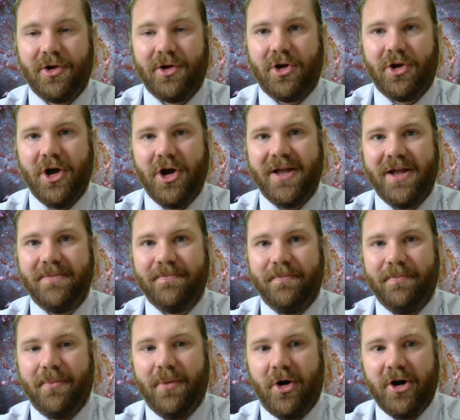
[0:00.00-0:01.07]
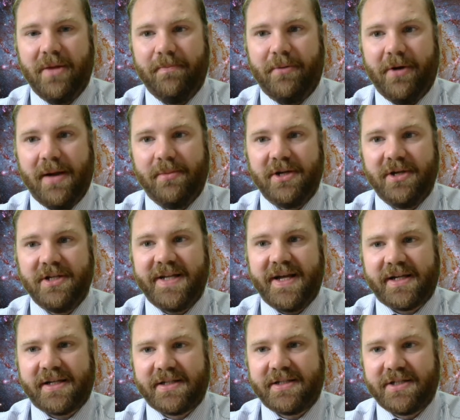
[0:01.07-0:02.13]
Good morning, Primary
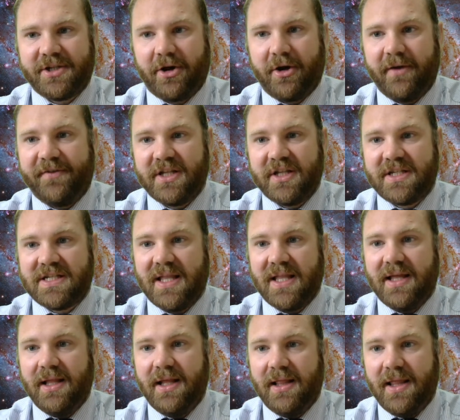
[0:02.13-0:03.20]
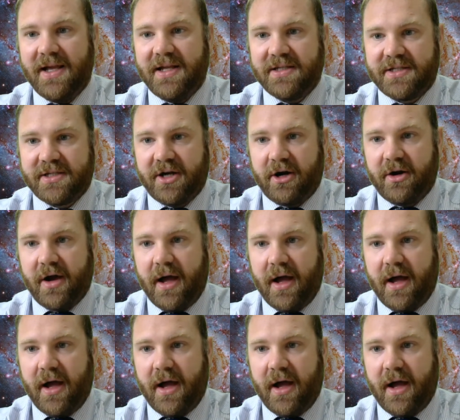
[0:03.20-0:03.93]
6. Sorry for the slightly late start.